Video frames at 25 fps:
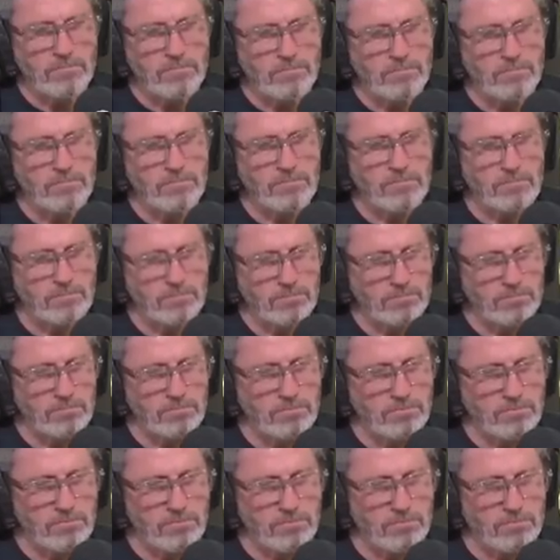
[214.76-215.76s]

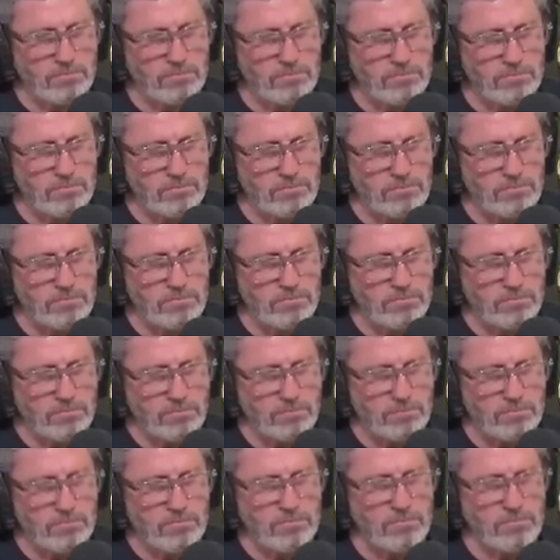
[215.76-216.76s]

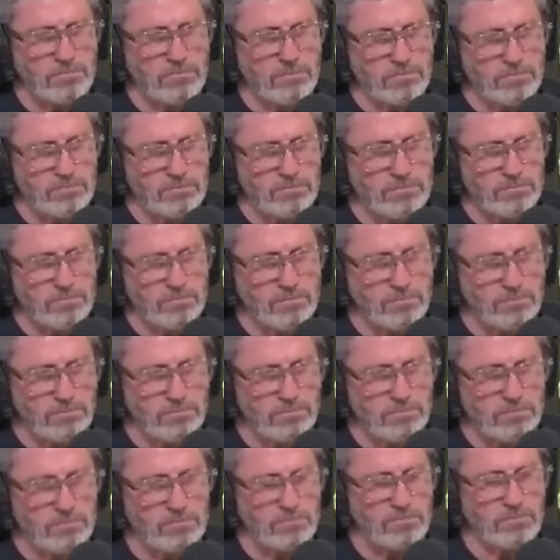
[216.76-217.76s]

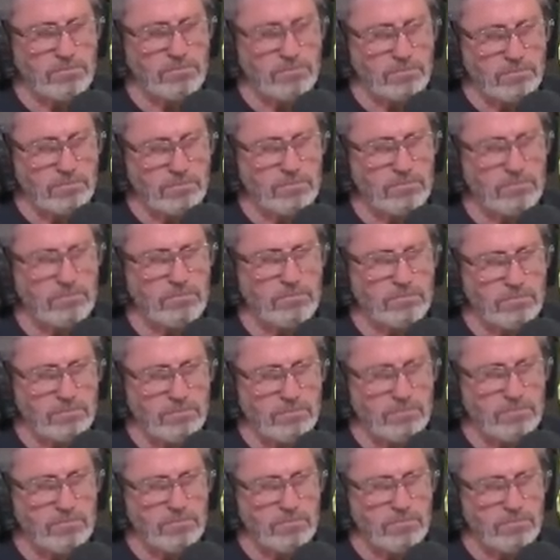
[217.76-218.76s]

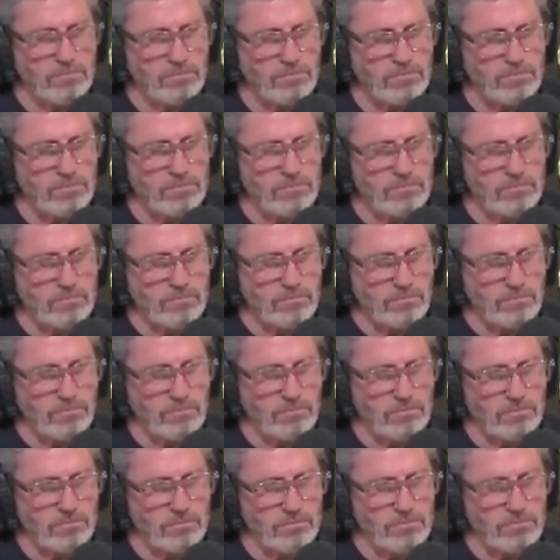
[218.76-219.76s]

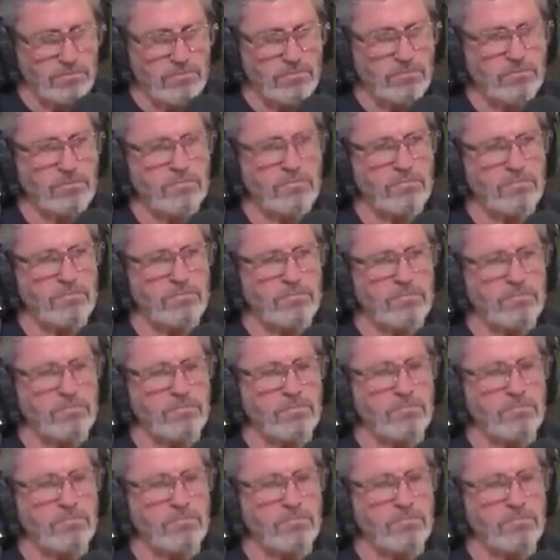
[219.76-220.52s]
The person shown says nothing.